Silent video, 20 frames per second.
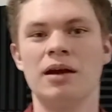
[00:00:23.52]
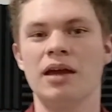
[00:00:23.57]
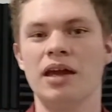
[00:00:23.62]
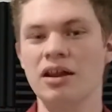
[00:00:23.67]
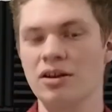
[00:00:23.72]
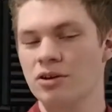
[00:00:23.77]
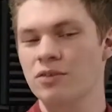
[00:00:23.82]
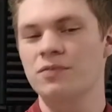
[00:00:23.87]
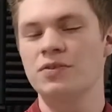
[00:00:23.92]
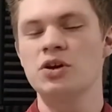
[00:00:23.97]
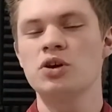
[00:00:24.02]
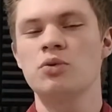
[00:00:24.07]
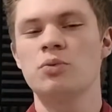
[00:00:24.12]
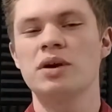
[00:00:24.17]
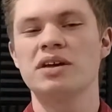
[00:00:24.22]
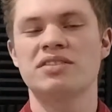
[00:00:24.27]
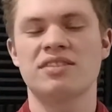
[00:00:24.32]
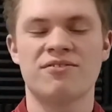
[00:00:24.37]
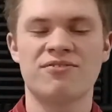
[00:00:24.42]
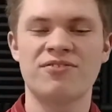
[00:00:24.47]
interview
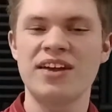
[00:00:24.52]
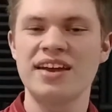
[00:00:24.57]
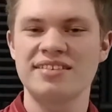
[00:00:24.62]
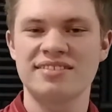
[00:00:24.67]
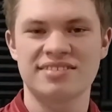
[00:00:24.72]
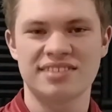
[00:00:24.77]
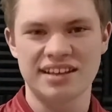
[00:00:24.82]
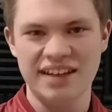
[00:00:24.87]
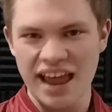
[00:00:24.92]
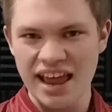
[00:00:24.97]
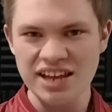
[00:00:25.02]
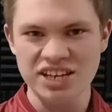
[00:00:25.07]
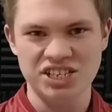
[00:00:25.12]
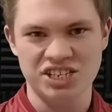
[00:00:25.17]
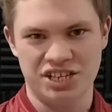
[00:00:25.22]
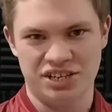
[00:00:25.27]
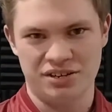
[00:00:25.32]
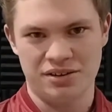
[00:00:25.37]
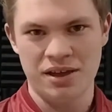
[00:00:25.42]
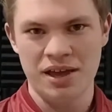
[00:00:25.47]
with Face the
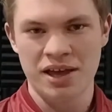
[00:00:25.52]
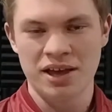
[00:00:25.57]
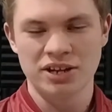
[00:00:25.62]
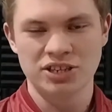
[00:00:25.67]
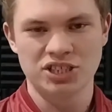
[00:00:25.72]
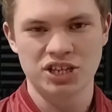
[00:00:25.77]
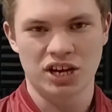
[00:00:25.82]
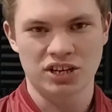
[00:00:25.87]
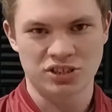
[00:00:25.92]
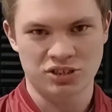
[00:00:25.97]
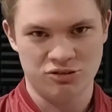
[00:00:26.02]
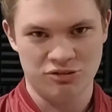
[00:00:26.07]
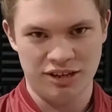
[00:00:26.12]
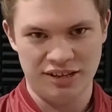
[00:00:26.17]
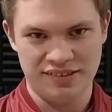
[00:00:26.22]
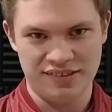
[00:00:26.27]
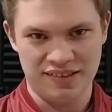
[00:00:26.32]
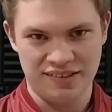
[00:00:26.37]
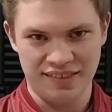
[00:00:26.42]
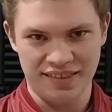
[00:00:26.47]
Nation just
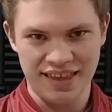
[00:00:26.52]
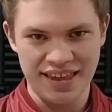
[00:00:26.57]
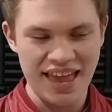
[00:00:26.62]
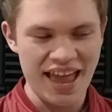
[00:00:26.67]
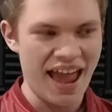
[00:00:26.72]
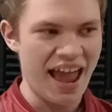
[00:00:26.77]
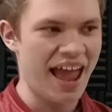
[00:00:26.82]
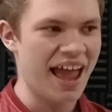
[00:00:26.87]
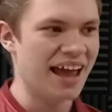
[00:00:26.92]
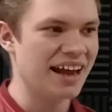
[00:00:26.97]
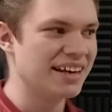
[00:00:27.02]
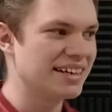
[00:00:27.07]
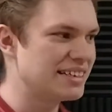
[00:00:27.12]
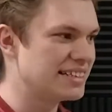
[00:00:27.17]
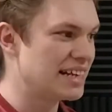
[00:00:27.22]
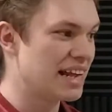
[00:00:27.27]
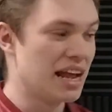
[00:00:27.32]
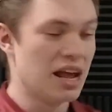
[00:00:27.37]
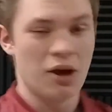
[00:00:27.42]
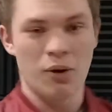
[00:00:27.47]
recently, and,